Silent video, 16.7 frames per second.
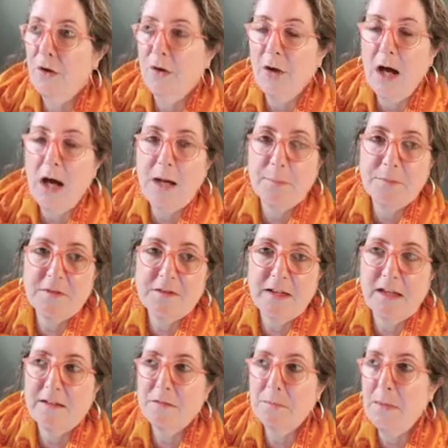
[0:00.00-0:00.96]

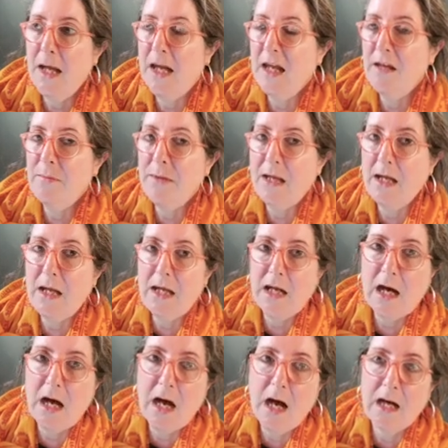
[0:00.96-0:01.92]
upsets
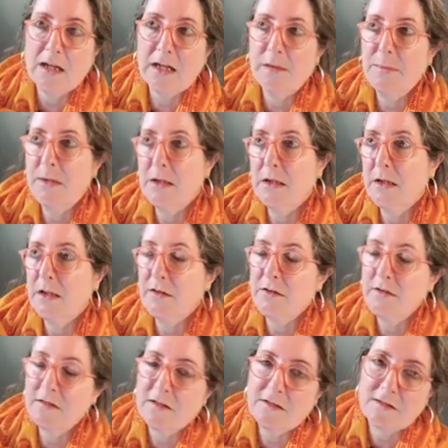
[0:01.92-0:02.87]
maybe,
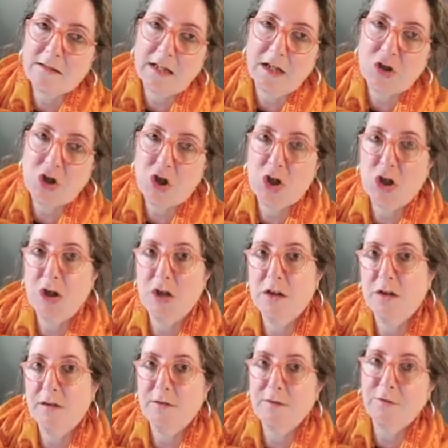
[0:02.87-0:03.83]
arguments,
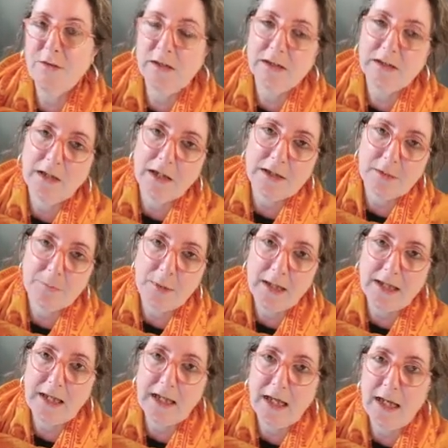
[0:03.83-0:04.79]
discussions, feeling like you're
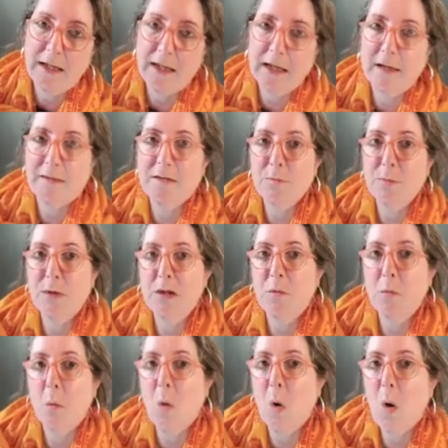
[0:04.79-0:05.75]
banging your head against a brick
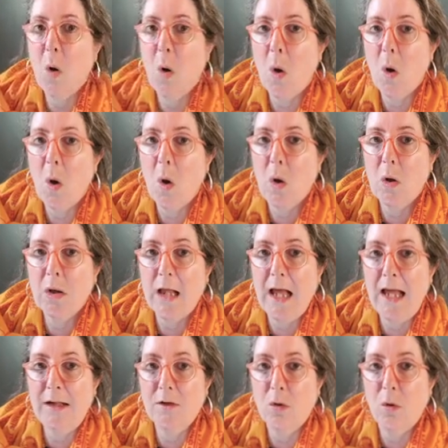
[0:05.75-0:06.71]
wall
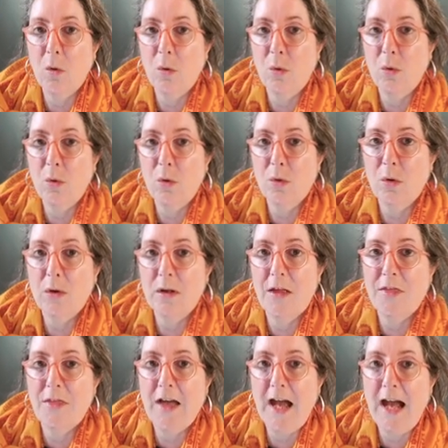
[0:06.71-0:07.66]
and all
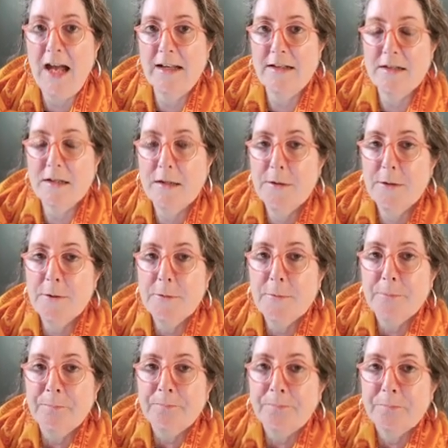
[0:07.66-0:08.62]
that.
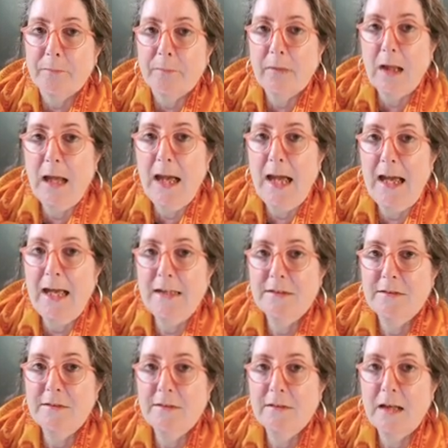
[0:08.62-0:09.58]

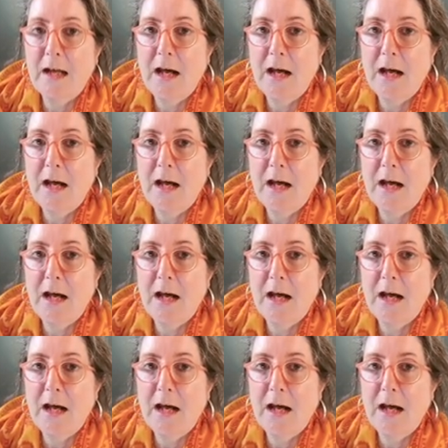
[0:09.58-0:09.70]
And